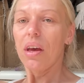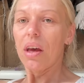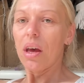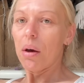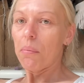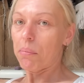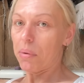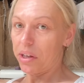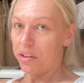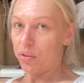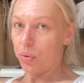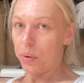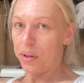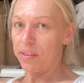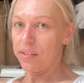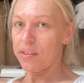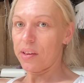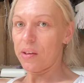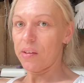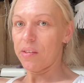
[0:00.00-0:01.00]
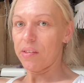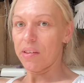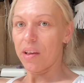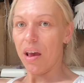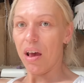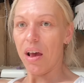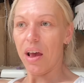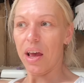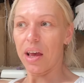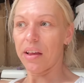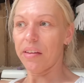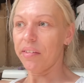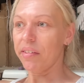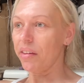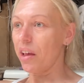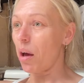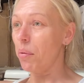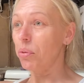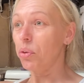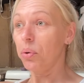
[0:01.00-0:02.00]
My twin sister has
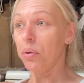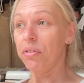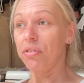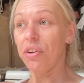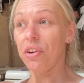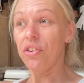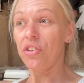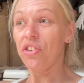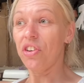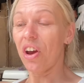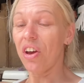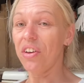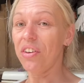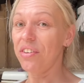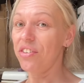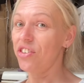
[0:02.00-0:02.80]
come to a few shows.